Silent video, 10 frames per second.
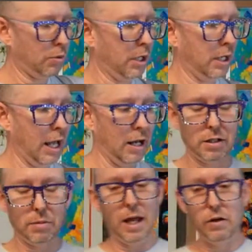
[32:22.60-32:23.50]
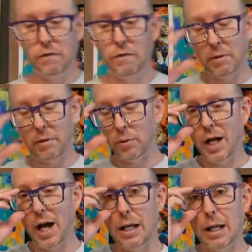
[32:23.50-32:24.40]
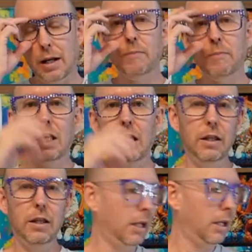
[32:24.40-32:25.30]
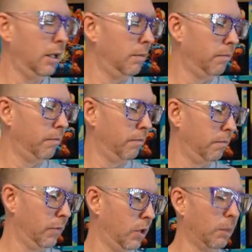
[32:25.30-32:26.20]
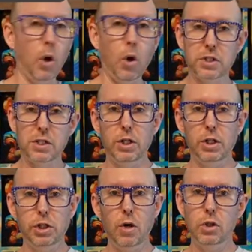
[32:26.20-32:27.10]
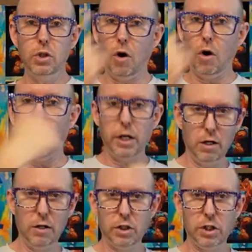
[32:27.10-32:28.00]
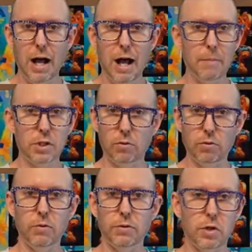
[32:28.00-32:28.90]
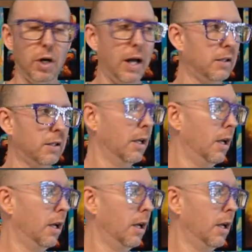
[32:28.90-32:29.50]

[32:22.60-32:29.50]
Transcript: one and some of that new fabric we got in. The the bolts that we showed you are here in the shop, so don't stress.